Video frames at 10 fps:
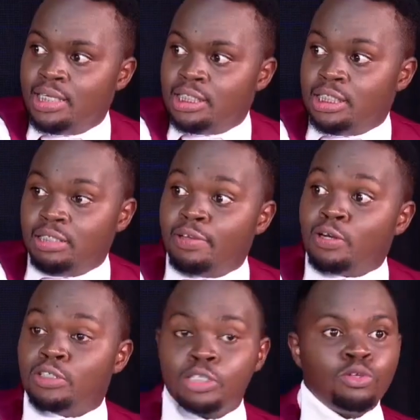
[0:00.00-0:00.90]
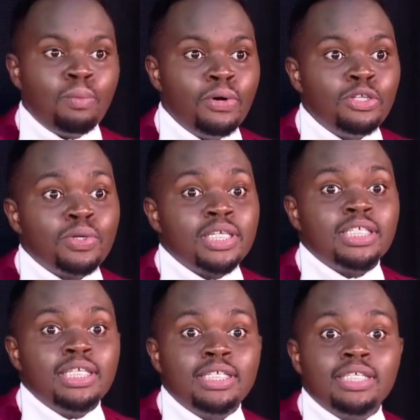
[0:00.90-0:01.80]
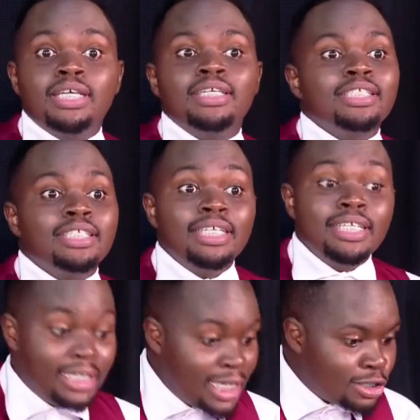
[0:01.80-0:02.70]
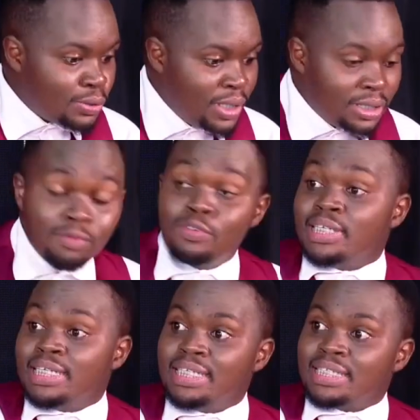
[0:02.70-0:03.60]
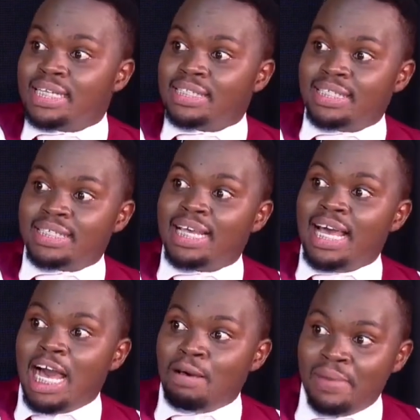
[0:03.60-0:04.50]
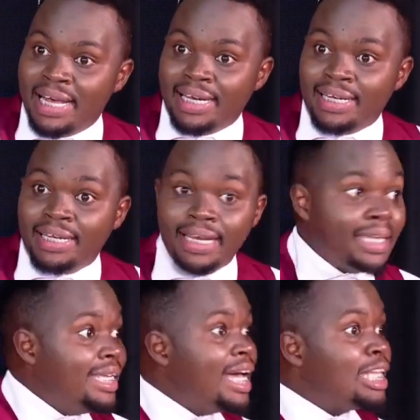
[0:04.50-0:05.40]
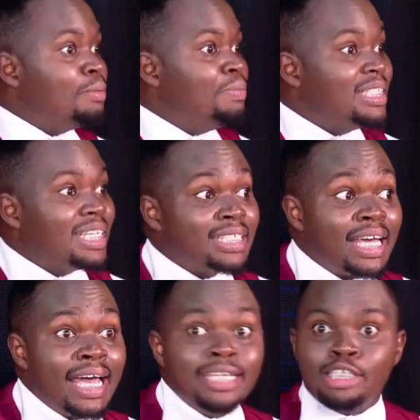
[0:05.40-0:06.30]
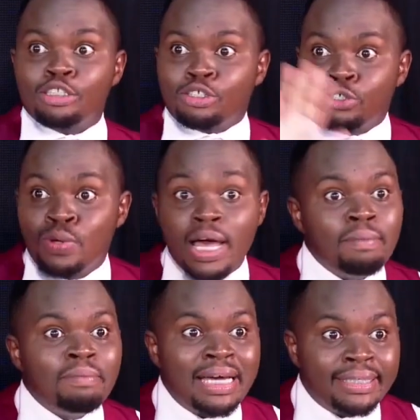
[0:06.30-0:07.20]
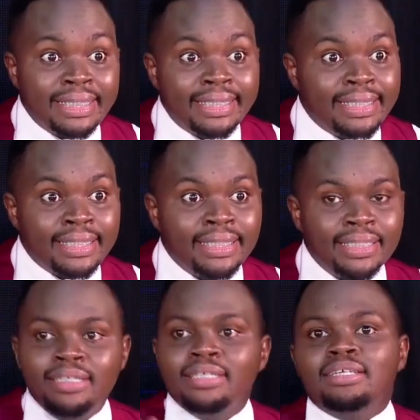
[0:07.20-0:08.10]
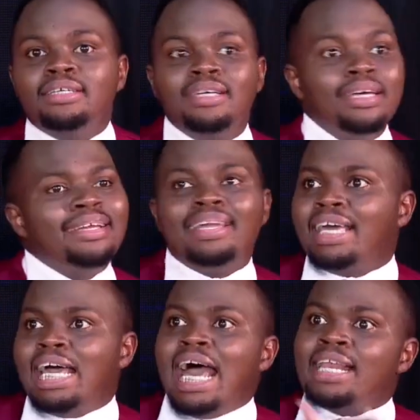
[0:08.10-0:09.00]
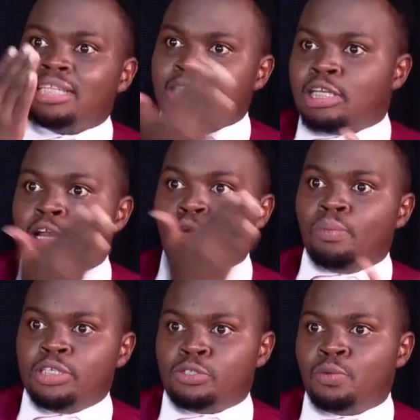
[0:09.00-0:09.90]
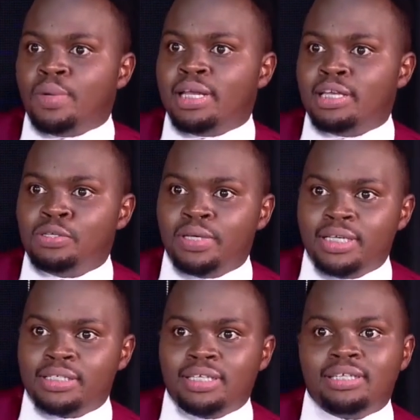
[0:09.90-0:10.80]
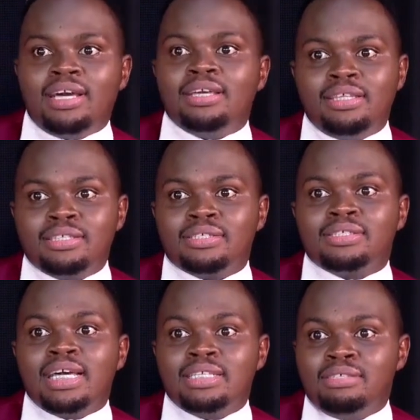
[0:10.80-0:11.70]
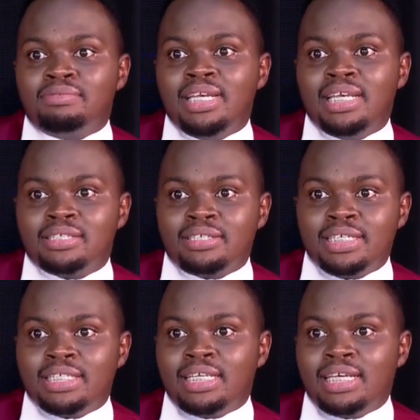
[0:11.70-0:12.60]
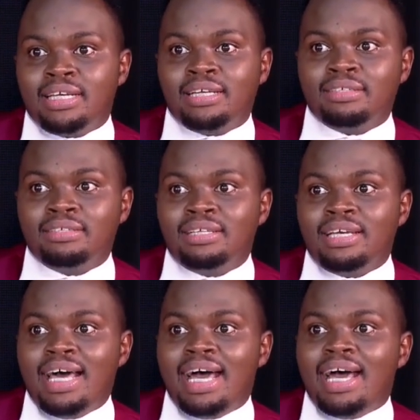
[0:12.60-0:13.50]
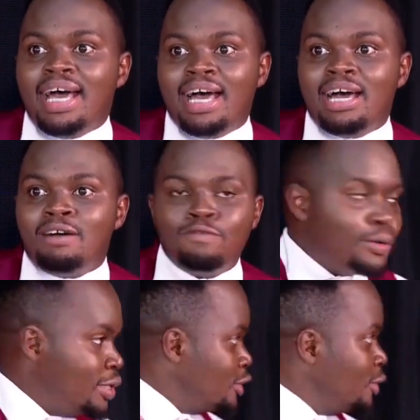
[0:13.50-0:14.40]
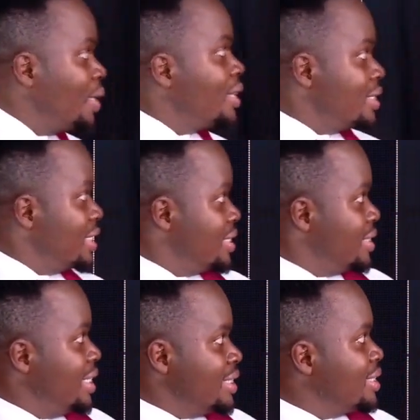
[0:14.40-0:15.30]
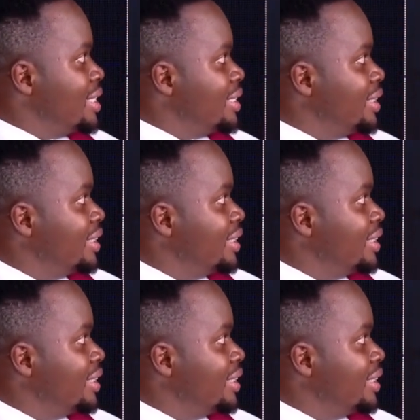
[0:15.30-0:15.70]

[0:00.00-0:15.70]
She's even gotten to a point where she gets to interviews and discusses her man. Like, here are the pictures, guys. It's true, I am married. Like, and this is an accomplished woman, educated. I think society really has created a foundation where that is necessary.